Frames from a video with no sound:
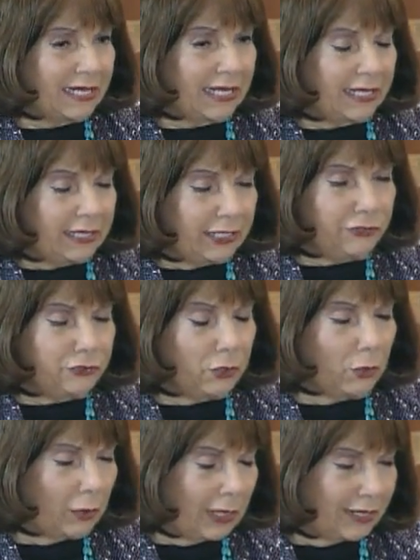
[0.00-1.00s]
his whole
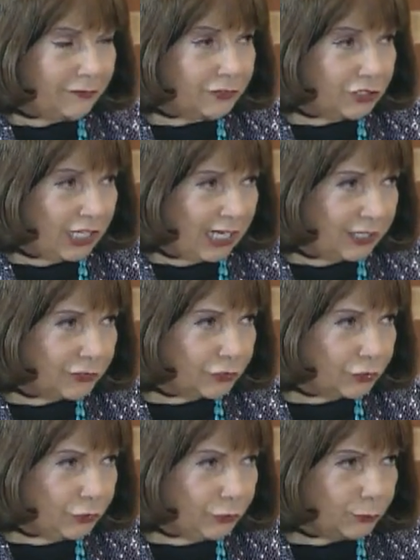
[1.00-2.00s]
life changed
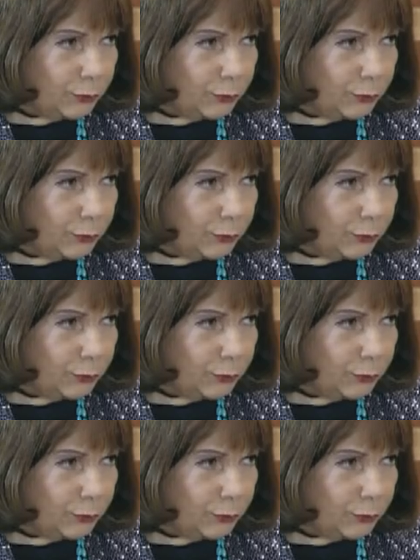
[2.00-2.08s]
too.